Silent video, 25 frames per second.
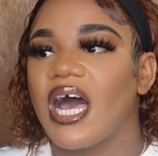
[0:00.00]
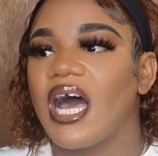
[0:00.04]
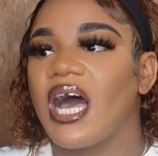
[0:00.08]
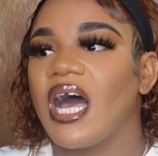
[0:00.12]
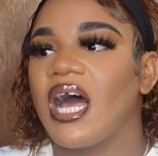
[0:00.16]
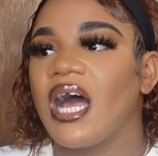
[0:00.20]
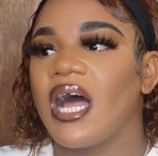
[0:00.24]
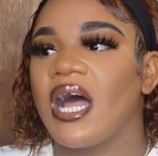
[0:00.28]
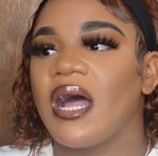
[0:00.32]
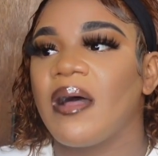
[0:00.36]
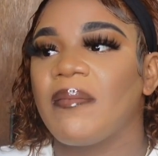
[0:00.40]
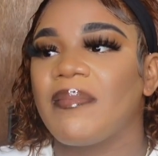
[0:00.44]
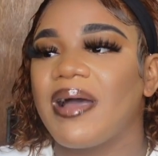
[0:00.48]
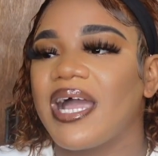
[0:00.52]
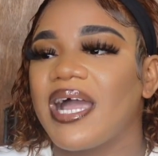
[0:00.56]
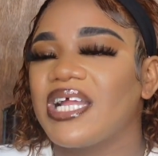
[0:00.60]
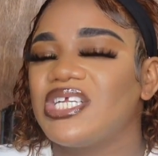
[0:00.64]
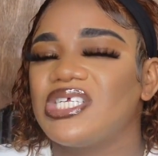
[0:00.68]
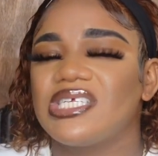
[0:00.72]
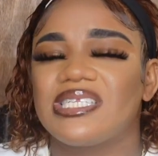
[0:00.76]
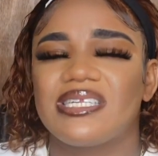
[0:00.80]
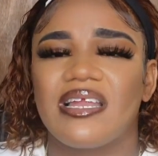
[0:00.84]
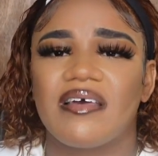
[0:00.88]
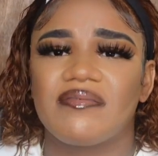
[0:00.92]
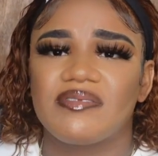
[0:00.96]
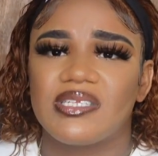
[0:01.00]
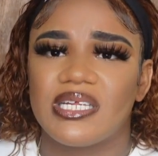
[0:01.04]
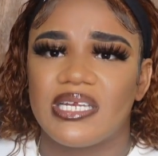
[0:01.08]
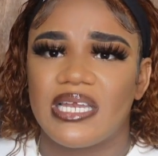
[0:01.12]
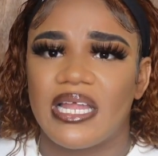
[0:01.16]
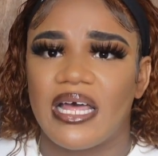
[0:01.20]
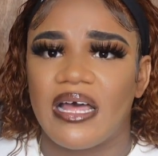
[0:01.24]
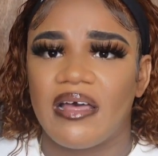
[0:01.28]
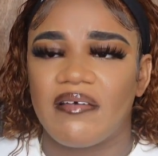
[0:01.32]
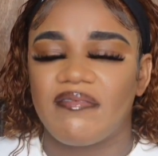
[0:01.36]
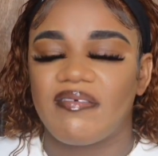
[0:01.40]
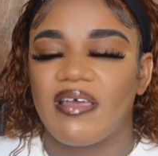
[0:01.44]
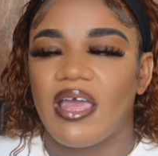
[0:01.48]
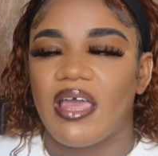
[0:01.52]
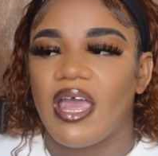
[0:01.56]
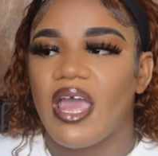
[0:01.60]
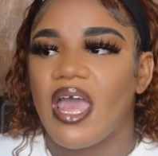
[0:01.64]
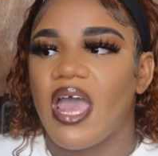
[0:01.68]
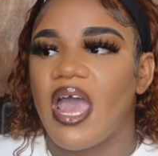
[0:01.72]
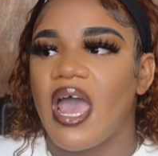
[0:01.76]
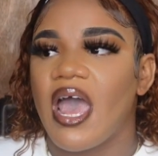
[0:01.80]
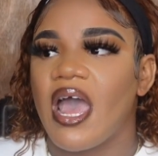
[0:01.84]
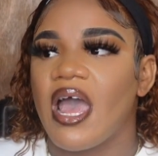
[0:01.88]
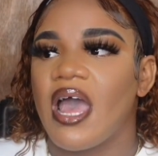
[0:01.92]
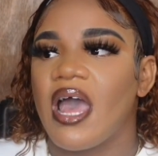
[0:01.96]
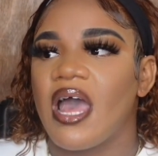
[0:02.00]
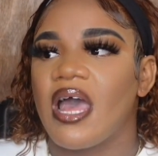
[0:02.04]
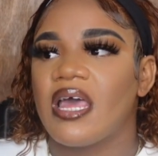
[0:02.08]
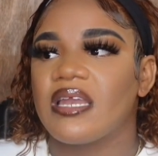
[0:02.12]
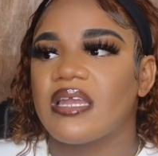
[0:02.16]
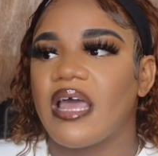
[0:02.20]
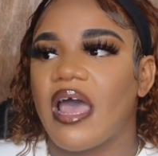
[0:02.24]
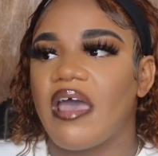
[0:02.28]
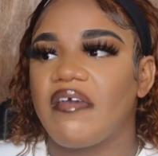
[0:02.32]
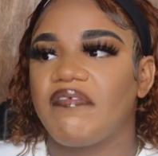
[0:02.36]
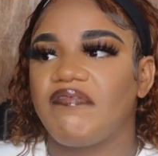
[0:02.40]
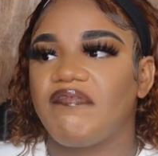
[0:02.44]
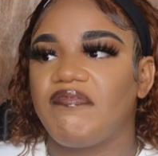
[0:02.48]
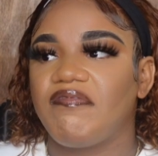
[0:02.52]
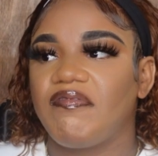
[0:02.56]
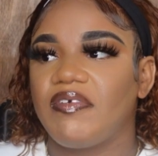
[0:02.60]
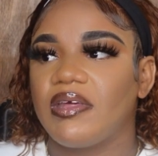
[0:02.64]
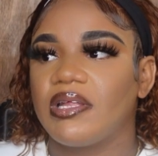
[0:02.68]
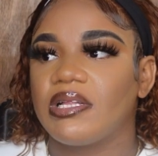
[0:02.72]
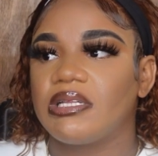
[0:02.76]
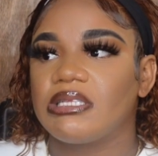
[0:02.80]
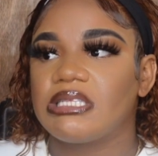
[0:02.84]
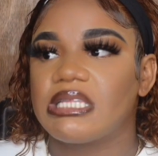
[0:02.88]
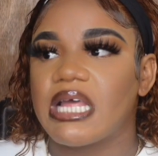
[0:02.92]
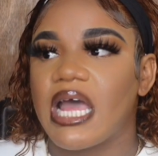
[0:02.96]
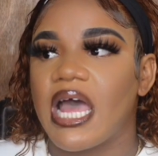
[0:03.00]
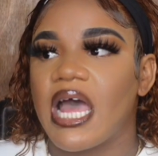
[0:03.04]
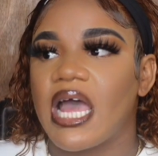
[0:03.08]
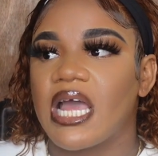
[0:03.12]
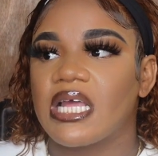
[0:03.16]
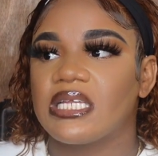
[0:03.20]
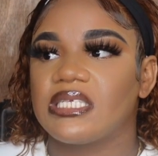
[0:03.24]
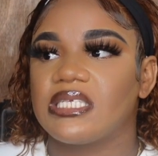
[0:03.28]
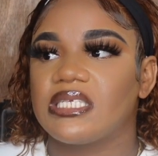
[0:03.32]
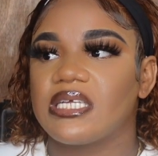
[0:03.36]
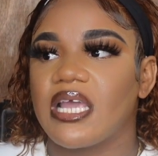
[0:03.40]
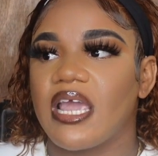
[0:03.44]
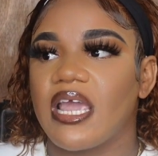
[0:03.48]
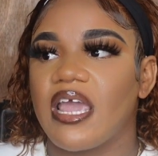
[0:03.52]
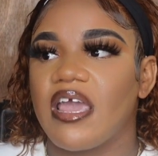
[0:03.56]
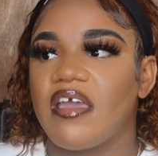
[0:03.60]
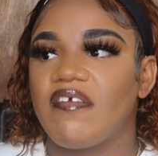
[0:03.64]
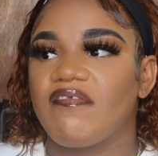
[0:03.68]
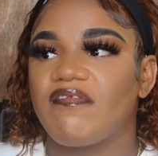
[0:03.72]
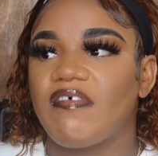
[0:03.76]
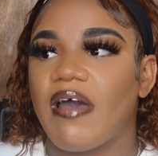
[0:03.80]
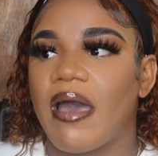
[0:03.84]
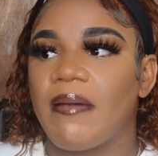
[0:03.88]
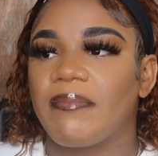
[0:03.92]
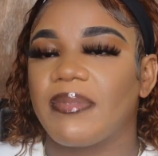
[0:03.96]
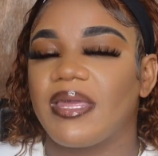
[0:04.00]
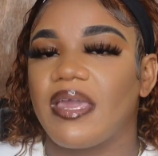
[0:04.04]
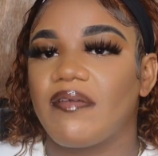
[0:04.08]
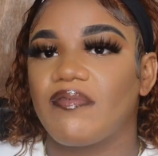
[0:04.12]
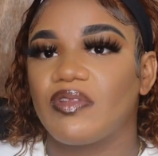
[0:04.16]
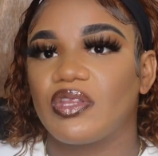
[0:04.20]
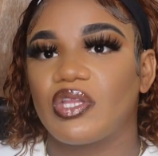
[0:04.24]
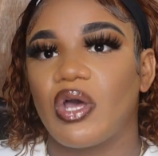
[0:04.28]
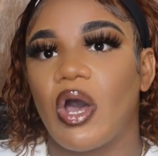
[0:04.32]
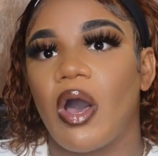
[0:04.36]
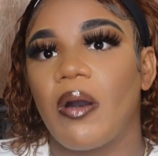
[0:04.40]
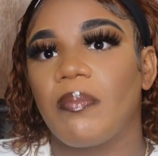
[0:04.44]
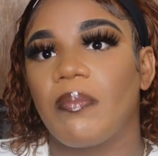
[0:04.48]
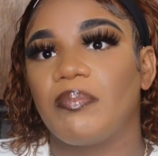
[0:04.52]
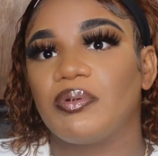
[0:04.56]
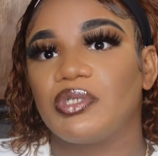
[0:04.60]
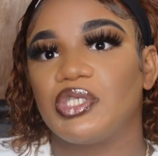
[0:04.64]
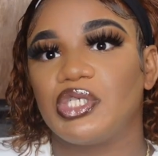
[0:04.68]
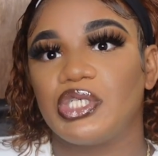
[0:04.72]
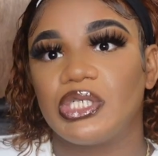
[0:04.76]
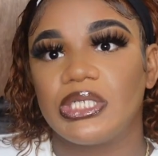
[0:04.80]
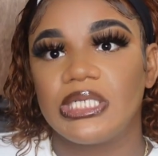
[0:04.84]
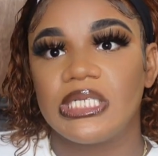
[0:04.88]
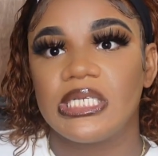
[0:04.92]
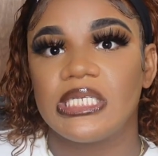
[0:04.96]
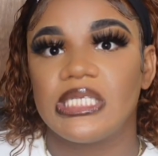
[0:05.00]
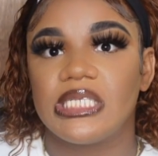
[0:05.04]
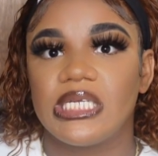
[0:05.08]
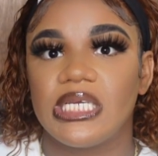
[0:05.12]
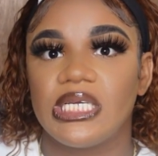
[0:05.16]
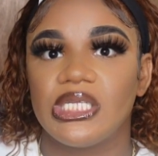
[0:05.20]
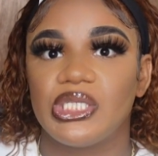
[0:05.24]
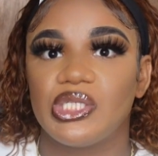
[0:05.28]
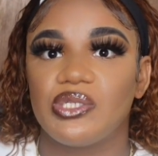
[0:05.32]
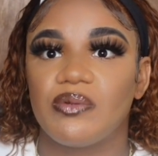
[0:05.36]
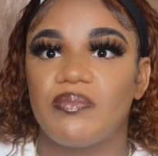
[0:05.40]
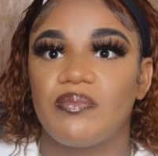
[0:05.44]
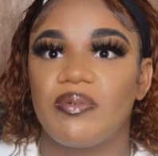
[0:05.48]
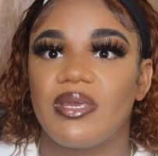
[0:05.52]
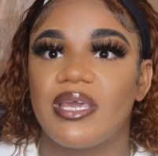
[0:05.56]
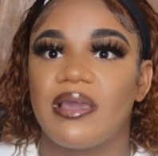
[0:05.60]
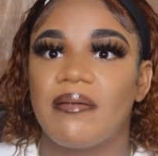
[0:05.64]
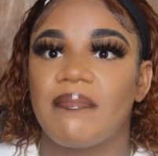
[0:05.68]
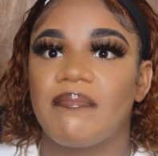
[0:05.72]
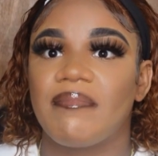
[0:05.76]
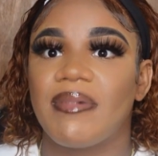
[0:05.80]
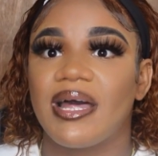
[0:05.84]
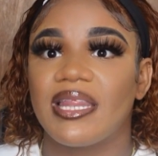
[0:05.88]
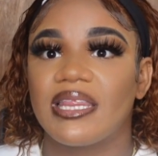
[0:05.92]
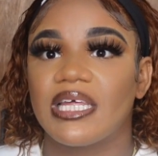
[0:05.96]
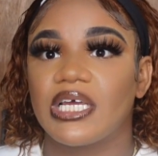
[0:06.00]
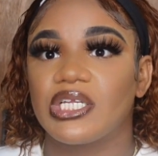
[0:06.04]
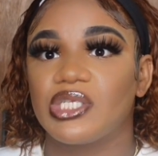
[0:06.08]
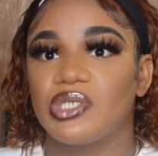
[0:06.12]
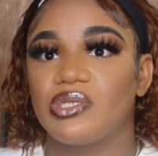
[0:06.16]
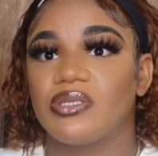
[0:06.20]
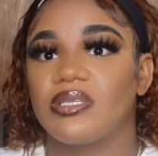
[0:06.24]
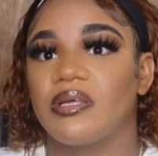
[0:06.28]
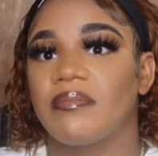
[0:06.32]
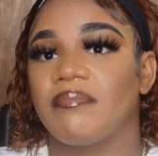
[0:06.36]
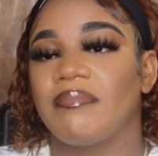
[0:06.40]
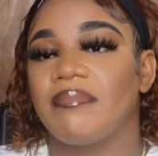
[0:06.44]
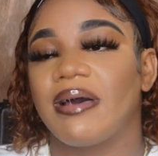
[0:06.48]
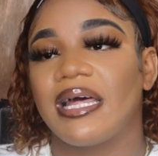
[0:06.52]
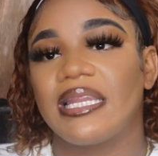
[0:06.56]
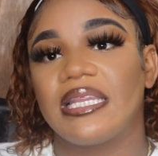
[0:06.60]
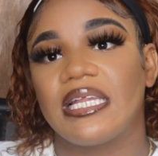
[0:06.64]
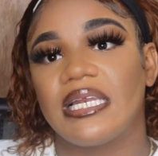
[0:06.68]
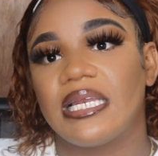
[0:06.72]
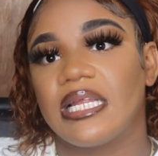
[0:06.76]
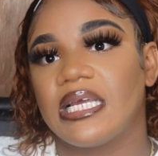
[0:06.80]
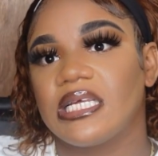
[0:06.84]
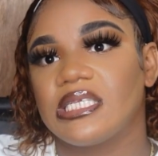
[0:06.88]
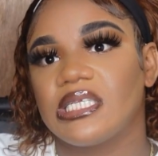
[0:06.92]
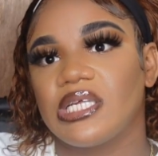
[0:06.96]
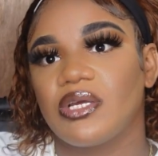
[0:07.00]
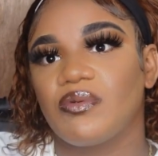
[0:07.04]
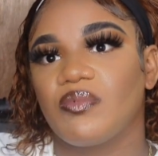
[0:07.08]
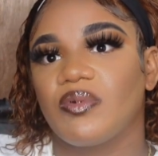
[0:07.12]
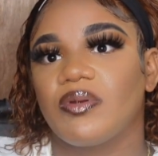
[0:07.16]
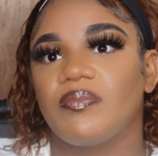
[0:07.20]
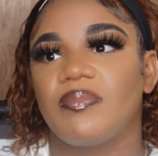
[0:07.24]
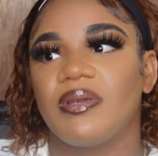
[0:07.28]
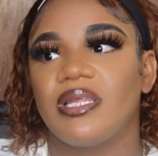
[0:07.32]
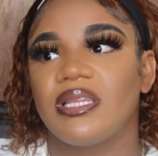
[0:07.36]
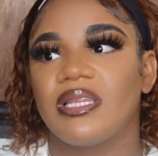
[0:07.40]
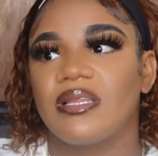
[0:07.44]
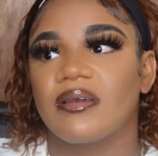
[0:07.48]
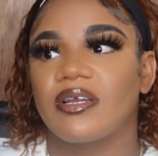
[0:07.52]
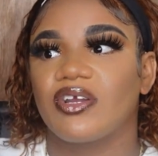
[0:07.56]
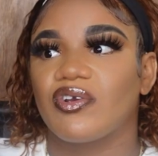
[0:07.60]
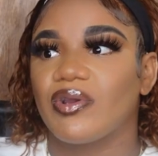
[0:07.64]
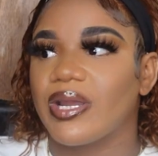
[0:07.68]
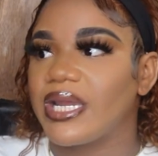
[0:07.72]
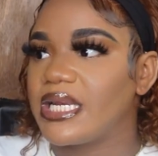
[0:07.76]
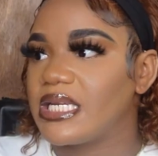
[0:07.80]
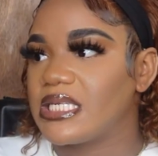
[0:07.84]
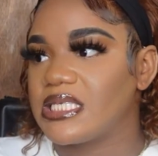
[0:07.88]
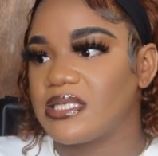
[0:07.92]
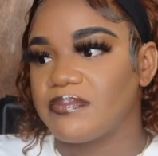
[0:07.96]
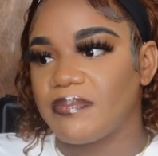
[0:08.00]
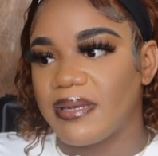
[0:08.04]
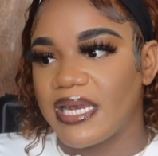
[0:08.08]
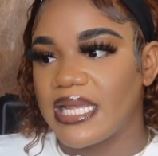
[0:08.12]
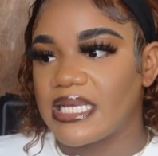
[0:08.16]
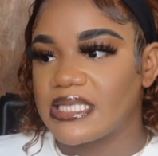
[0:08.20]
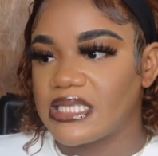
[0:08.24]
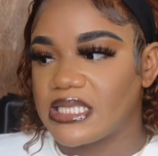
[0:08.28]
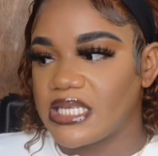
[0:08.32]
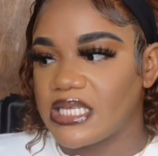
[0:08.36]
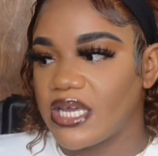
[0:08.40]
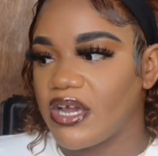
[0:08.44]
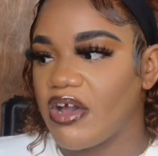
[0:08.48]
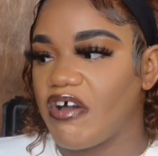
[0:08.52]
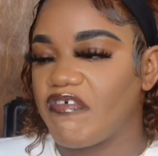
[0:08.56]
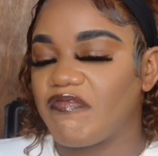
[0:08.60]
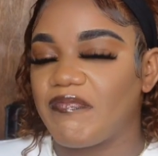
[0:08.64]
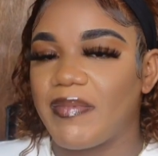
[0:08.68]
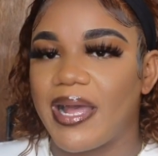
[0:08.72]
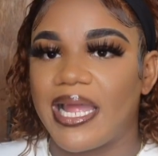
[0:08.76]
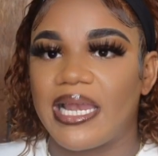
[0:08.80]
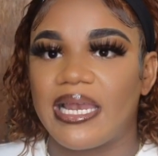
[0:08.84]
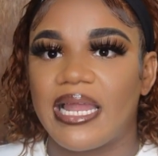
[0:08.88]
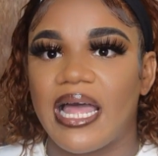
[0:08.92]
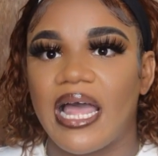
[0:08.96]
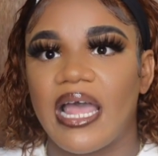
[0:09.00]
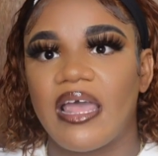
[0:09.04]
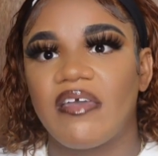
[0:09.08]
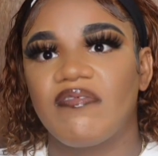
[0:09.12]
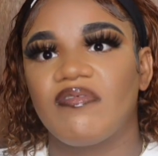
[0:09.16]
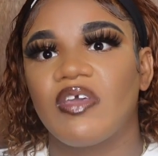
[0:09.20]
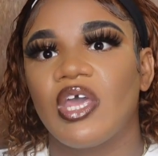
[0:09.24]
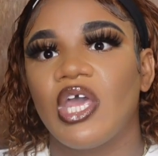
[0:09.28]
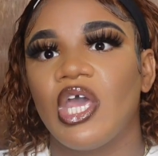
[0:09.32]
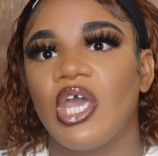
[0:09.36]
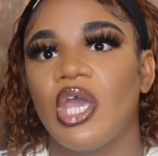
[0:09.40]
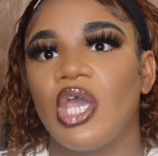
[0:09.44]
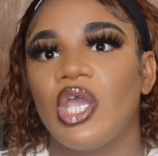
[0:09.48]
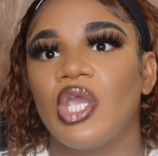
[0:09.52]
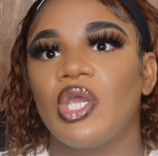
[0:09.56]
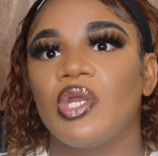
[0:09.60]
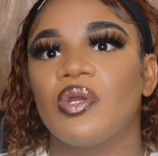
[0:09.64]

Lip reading: I just love to love, and I feel that if I'm given the opportunity to be a mother to the motherless, it would be the greatest blessing of my life.